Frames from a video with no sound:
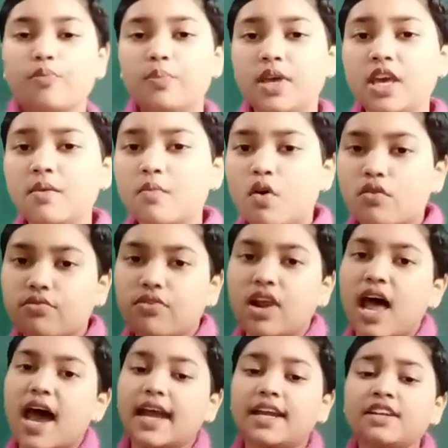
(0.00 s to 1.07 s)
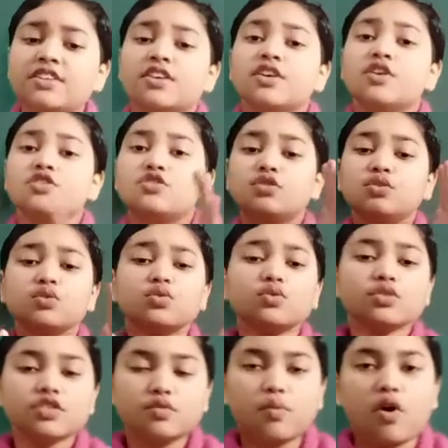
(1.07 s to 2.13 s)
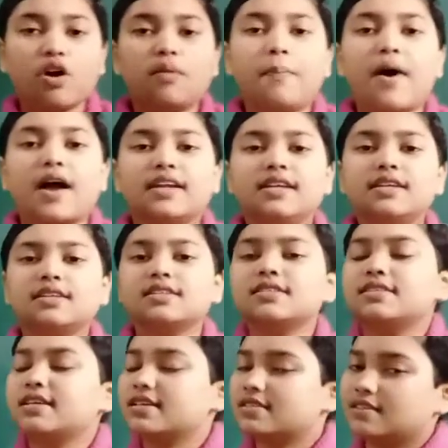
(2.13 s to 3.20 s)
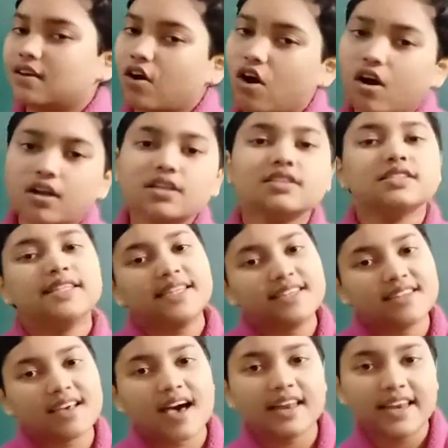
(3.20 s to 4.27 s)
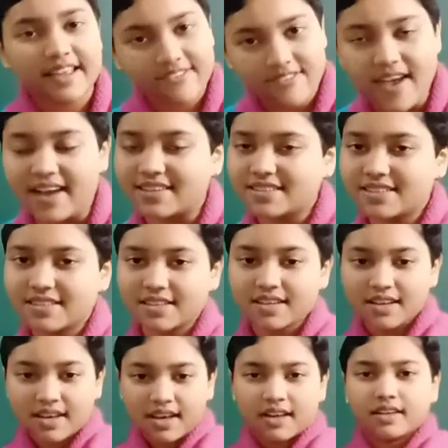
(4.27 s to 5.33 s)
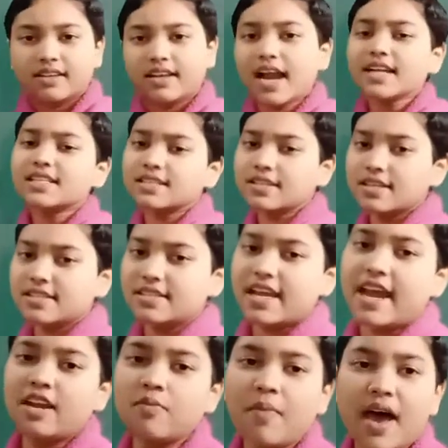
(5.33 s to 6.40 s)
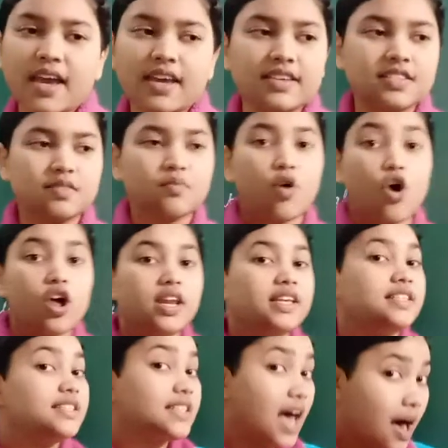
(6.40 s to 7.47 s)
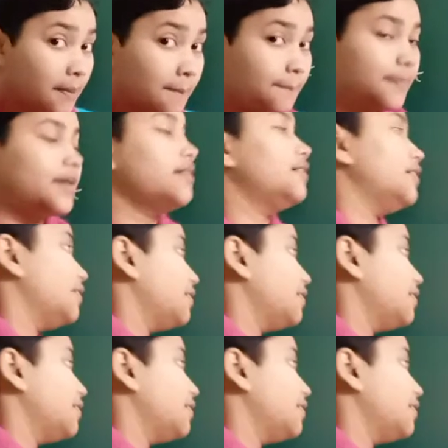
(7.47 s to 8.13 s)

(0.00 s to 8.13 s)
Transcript: beam of light through small particles is called Tyndall effect. Let's understand by a small example.